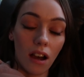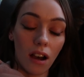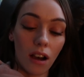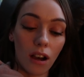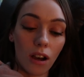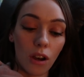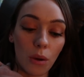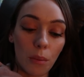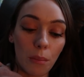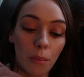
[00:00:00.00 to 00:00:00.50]

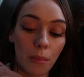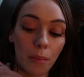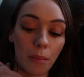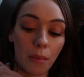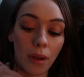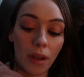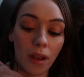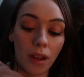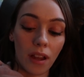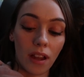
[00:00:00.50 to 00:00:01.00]
Um,
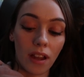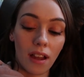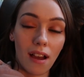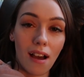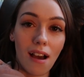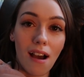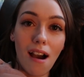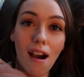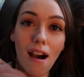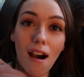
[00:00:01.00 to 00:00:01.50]
Where's
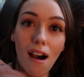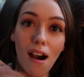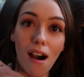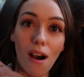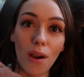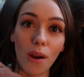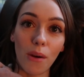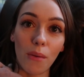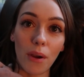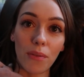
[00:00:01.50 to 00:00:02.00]
that?
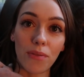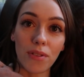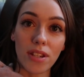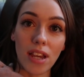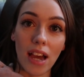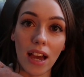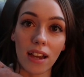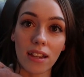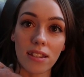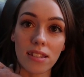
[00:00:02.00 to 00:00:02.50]
We have to
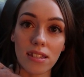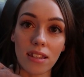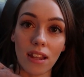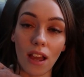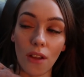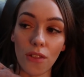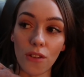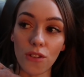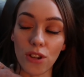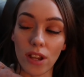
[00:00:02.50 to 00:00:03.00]
text
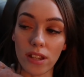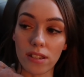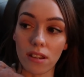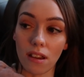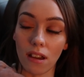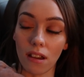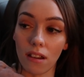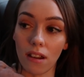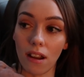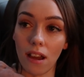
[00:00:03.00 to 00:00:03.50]
the other
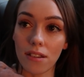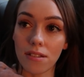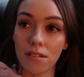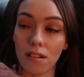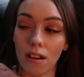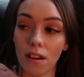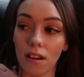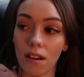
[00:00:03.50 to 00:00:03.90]
Jessica and ask